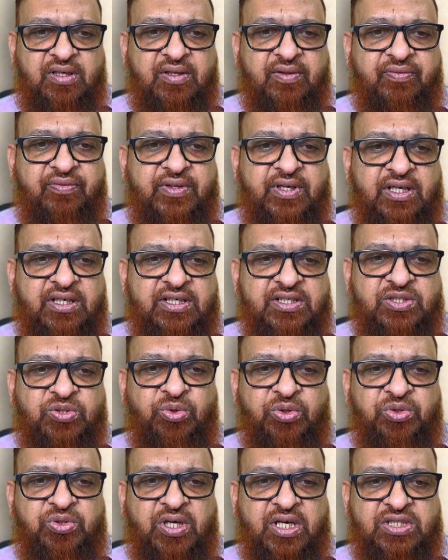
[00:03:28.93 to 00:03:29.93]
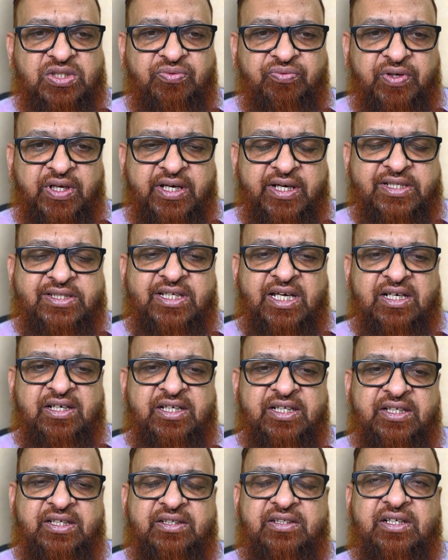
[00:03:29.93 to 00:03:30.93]
Then it's going to ask where
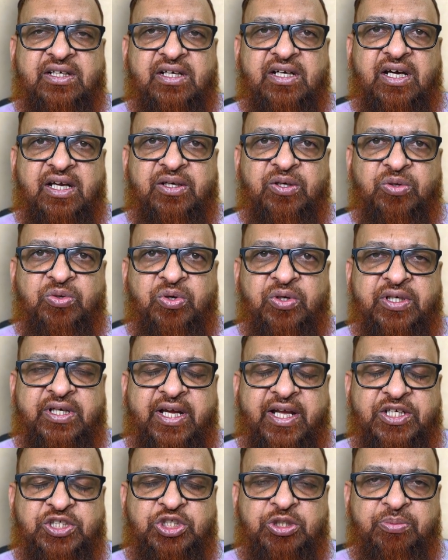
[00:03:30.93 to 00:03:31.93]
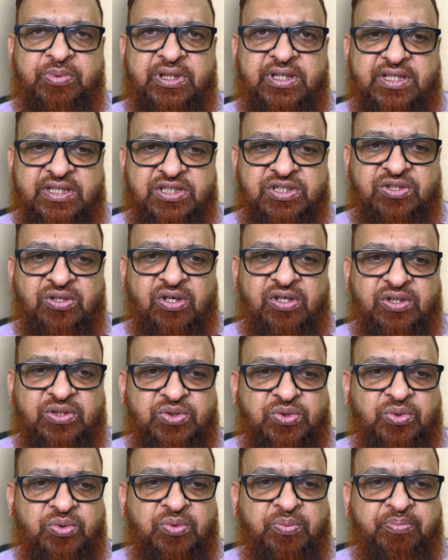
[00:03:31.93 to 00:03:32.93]
exactly the Anaconda has to be installed.
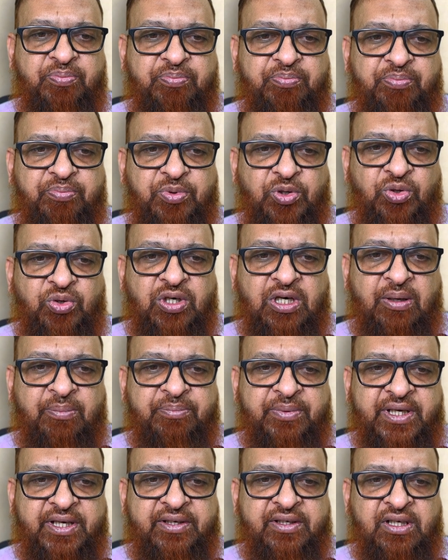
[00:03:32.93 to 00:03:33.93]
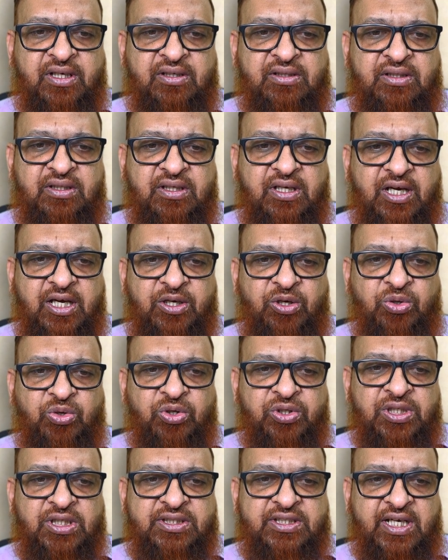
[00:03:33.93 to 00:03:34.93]
So program data
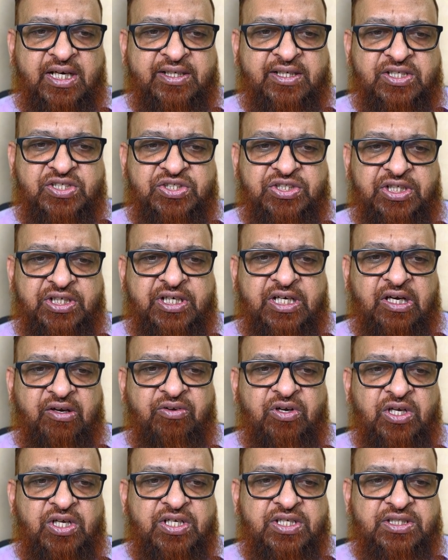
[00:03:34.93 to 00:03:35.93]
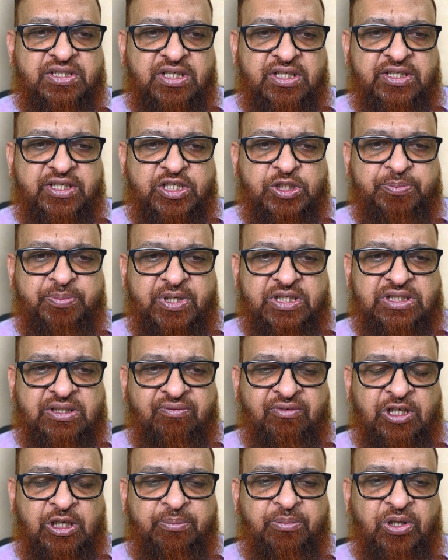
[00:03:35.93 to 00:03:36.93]
Anaconda 3 under C drive. See here, space
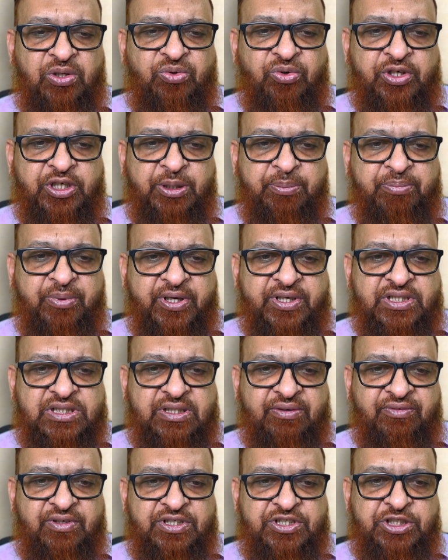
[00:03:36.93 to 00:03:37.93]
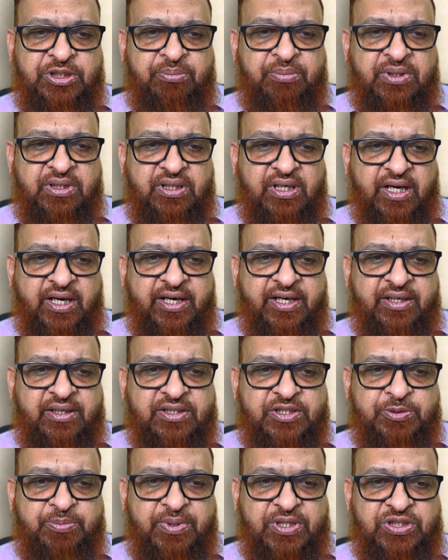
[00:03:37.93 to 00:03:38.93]
available 20.7 GB
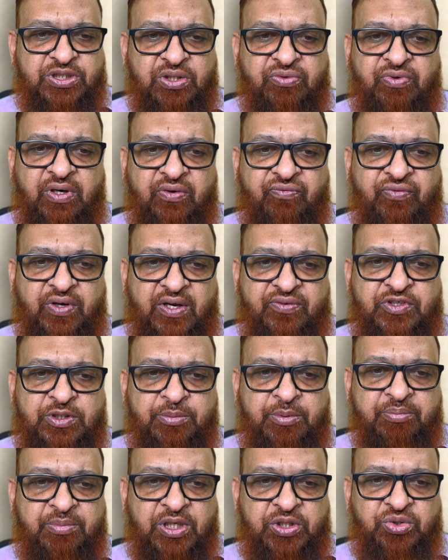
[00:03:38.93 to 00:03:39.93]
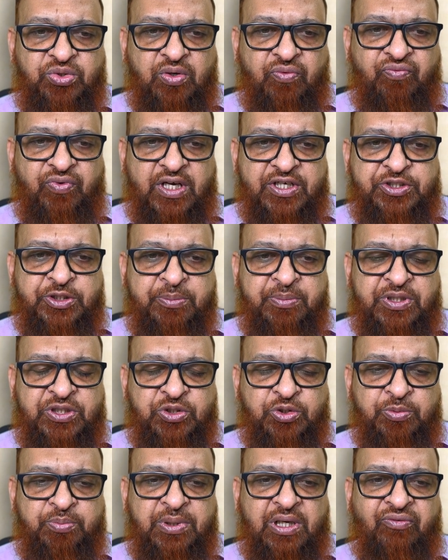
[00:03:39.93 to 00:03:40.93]
and space required 5 GB. Make sure 5 GB
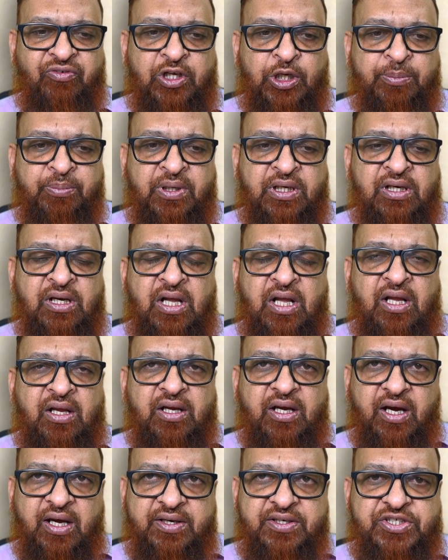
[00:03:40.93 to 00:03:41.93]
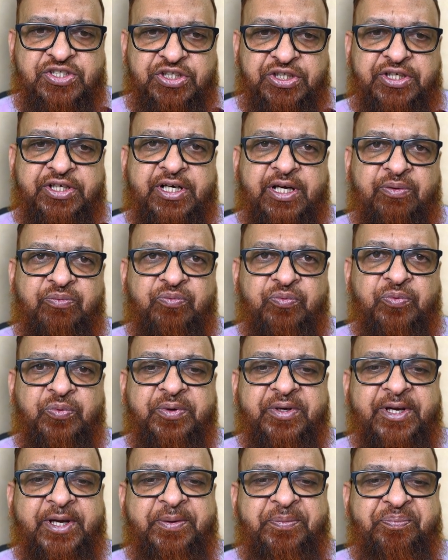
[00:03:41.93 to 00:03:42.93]
should be available on C drive.
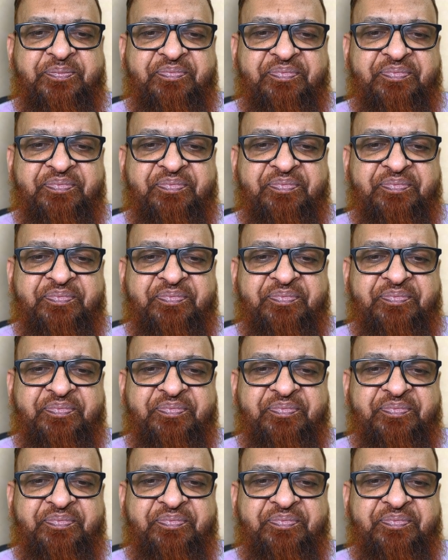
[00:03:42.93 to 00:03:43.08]
Okay.